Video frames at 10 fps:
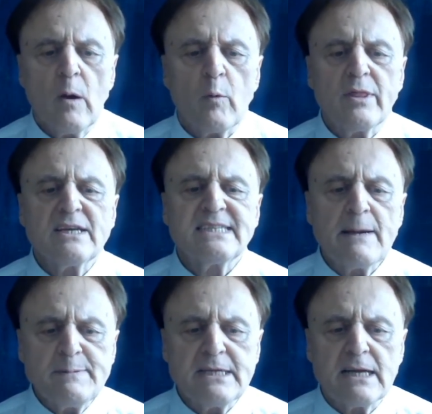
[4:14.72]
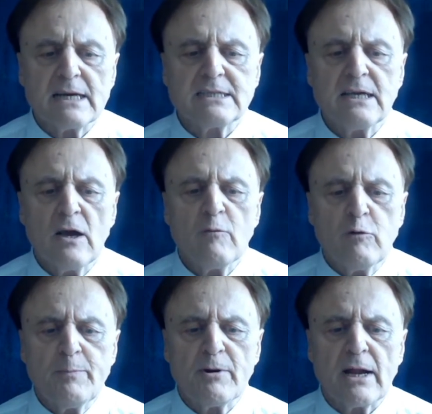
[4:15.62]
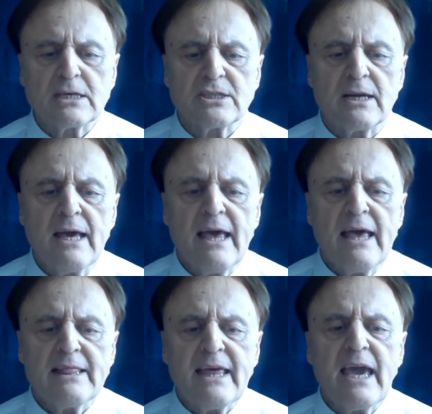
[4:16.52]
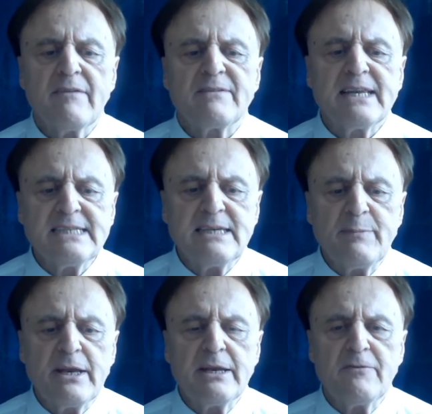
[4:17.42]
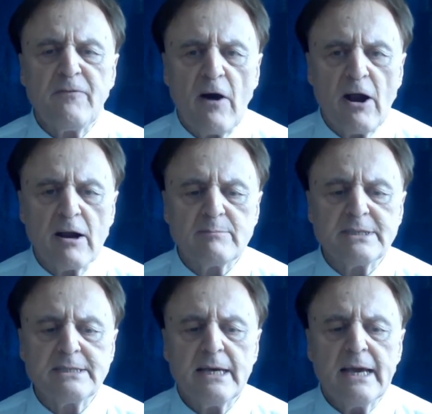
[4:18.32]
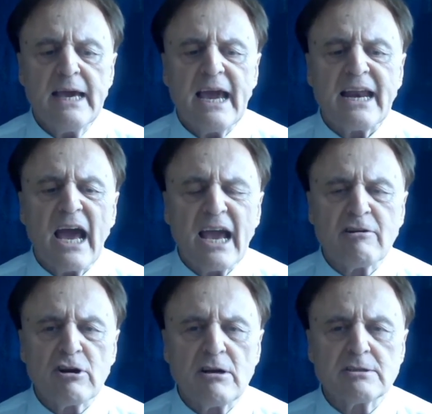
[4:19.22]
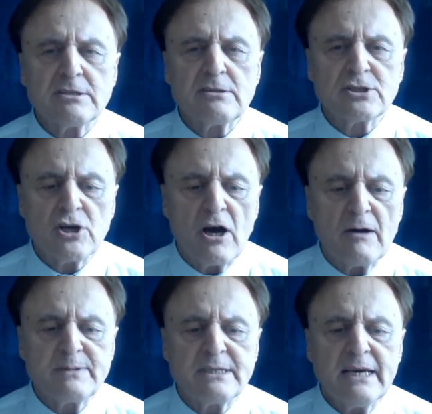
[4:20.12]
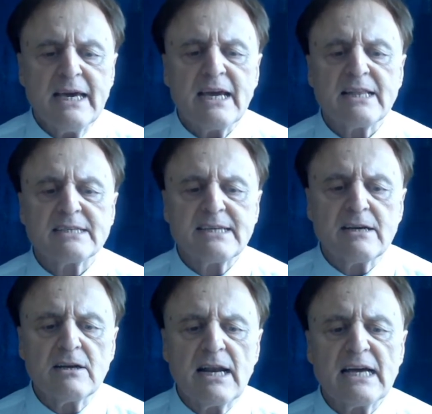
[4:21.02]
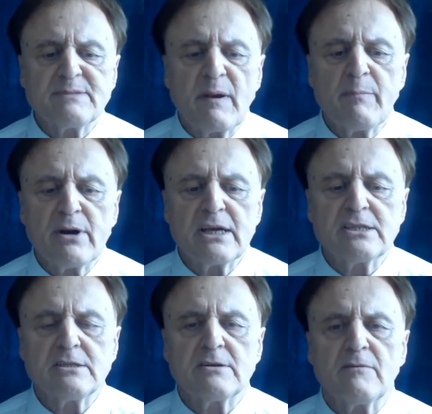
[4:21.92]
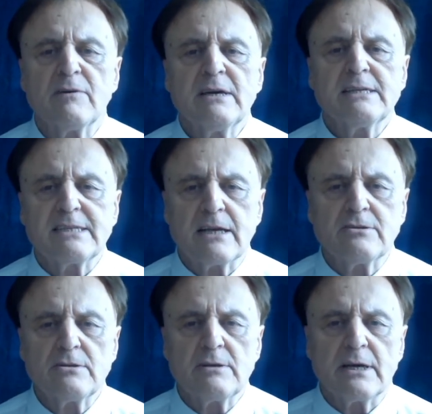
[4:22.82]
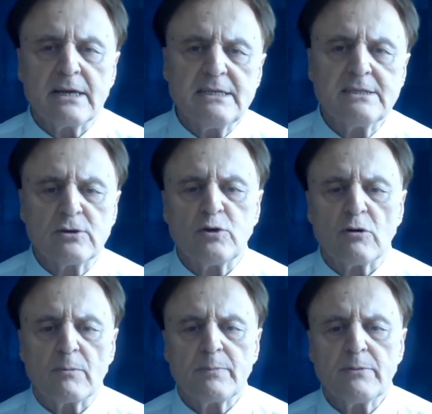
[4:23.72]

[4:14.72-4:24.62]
With their subsidized food production, they have decimated farms and agricultural jobs in the second-class member nations of Central and Eastern Europe.